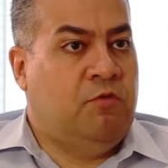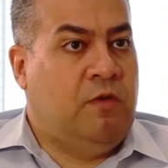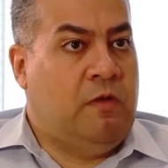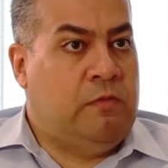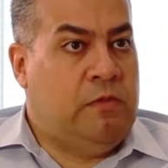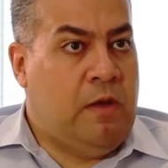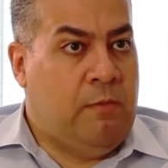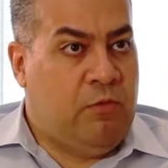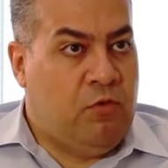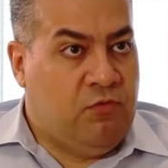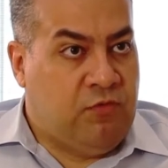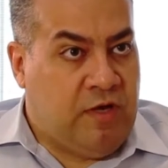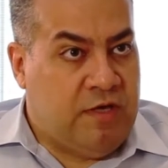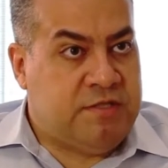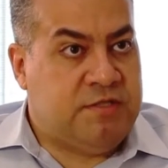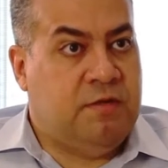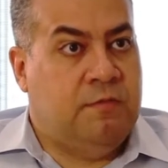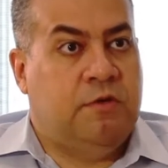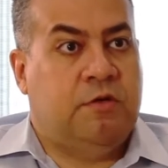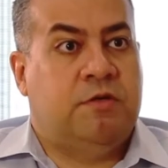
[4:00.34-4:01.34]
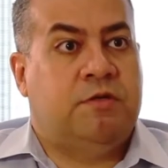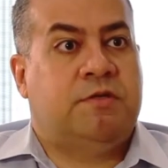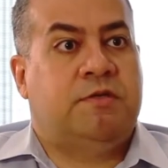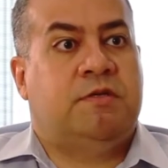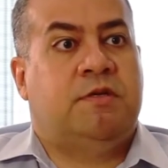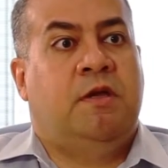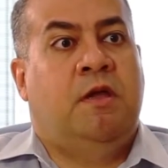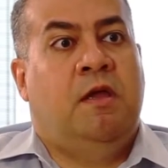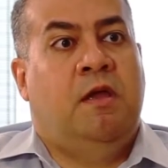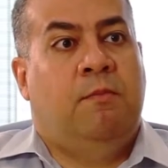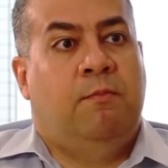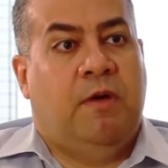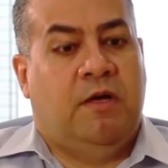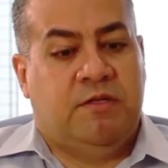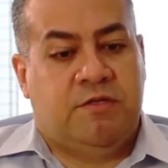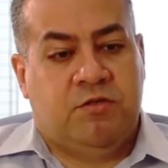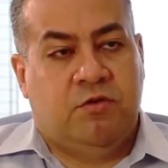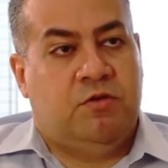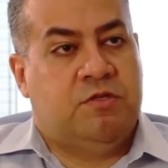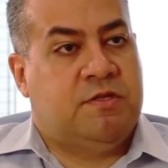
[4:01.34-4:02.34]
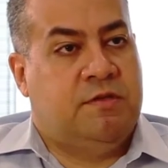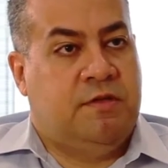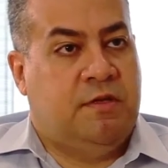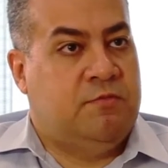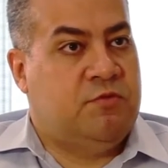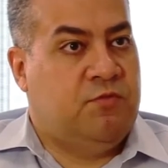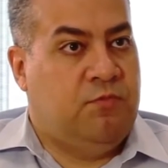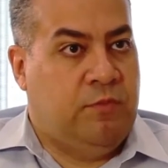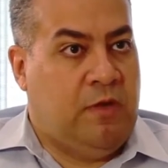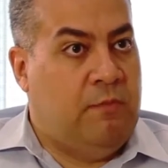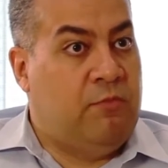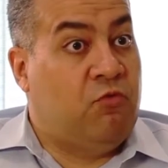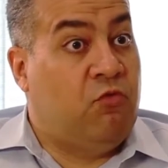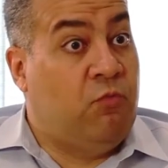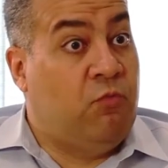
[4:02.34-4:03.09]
of number of customers, milestones in terms of number of